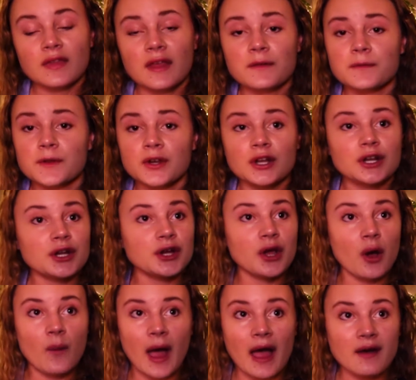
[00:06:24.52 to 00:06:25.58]
if you're gonna
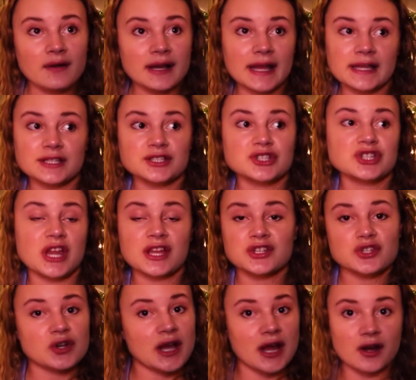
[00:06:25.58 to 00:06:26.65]
go out and
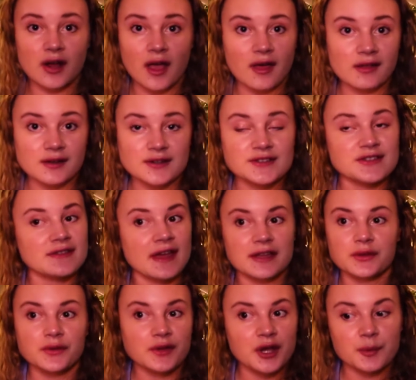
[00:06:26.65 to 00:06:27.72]
change your hair color so that
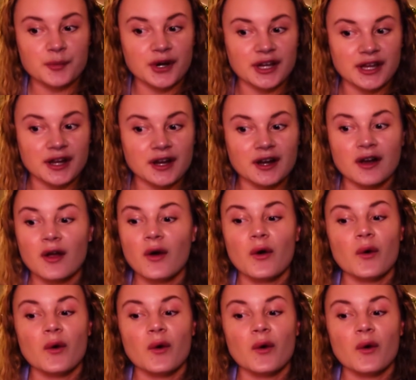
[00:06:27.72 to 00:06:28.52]
you look prettier,